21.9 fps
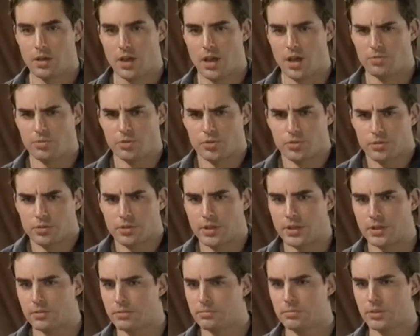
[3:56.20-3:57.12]
I'm sure
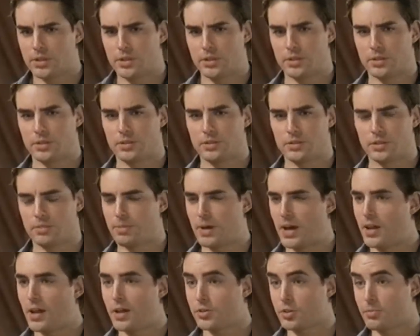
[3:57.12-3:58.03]
that the
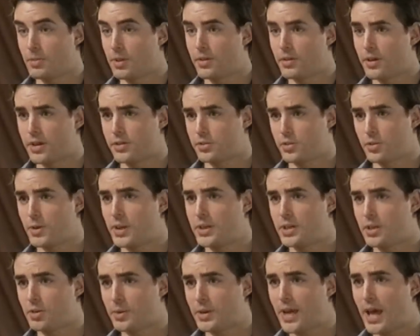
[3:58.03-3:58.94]
biological mother has no
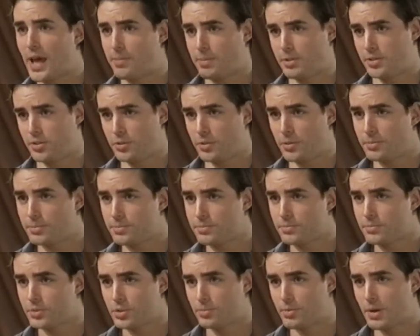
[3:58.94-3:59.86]
idea what happened to him.
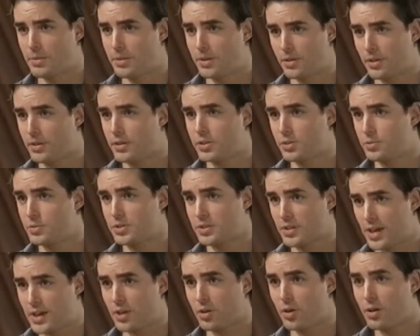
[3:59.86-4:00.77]
She probably thought that she was
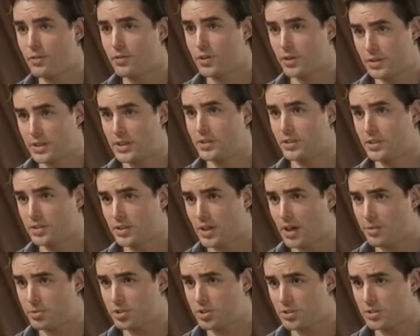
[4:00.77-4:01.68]
signing off on a legal
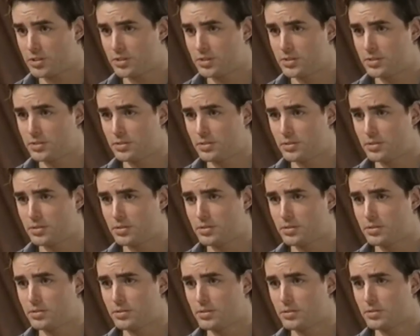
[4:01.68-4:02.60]
adoption. Oh, God, I
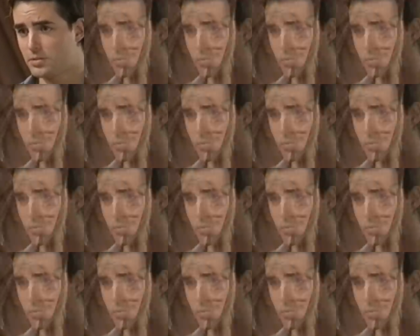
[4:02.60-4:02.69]
can't even go